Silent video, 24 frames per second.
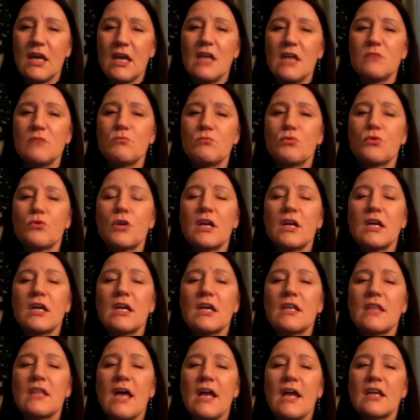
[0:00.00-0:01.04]
and
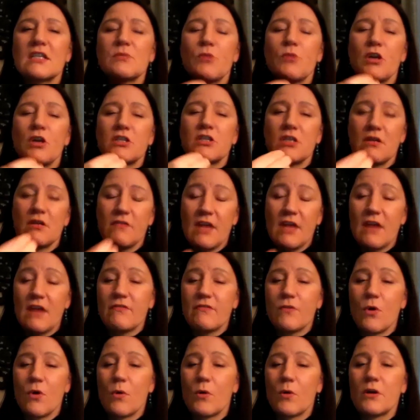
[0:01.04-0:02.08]
bringing that expression of that
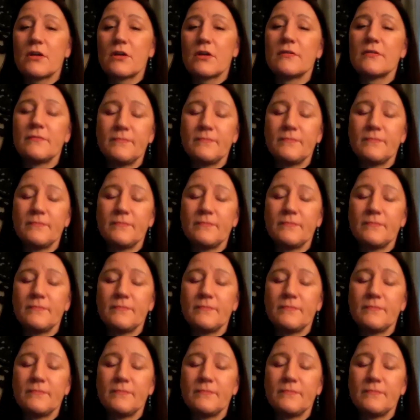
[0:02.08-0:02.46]
forward.